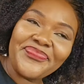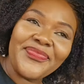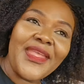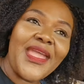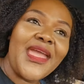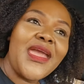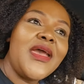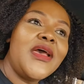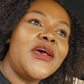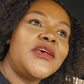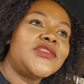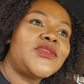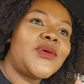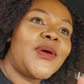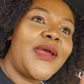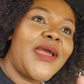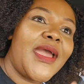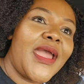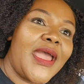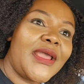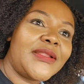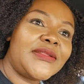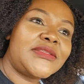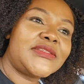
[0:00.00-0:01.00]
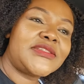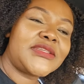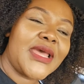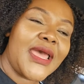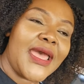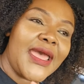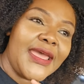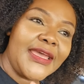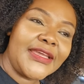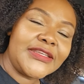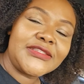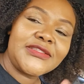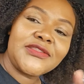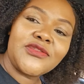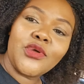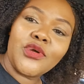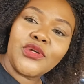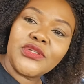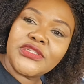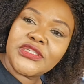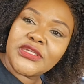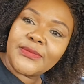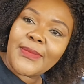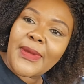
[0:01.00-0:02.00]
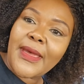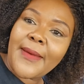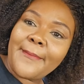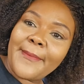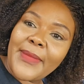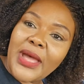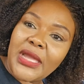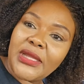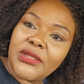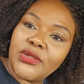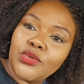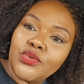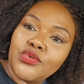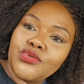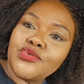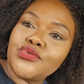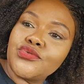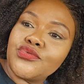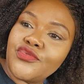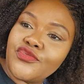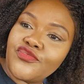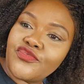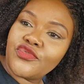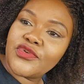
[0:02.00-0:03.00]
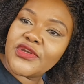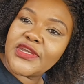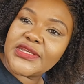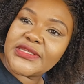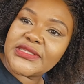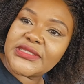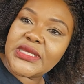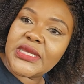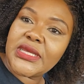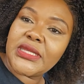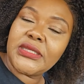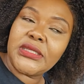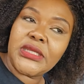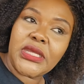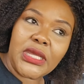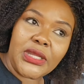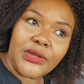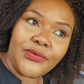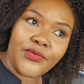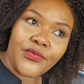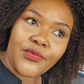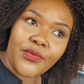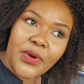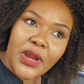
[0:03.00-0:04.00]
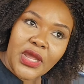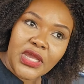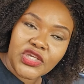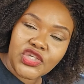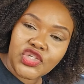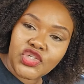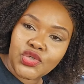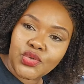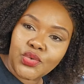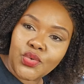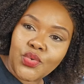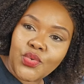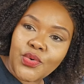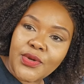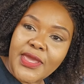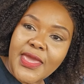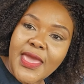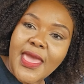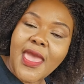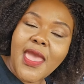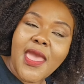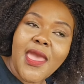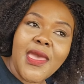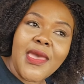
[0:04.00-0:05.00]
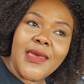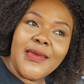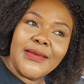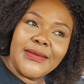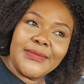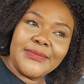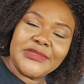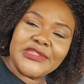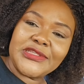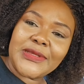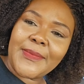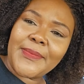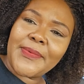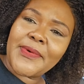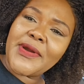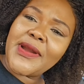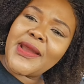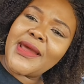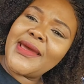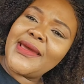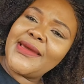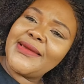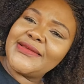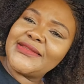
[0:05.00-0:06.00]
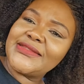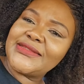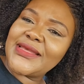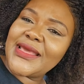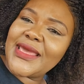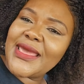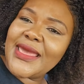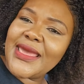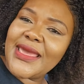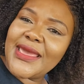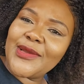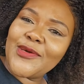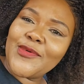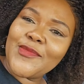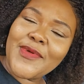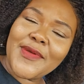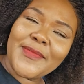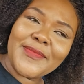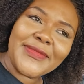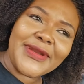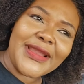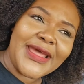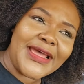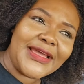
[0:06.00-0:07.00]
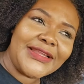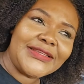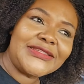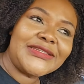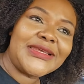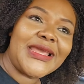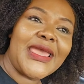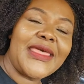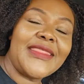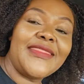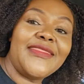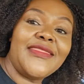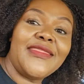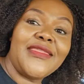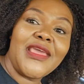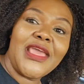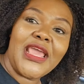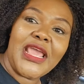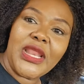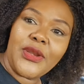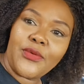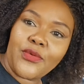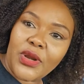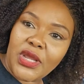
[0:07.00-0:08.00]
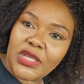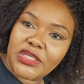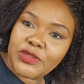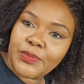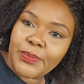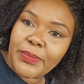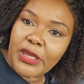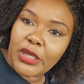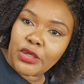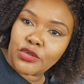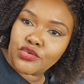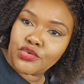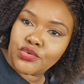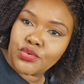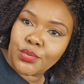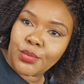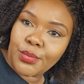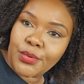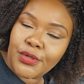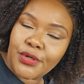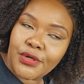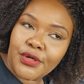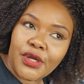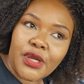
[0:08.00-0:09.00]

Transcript: So I had I had thought in my mind ukuthi ngizovuka ekuseni and rush kuye, msurprise kube and then rush back to work.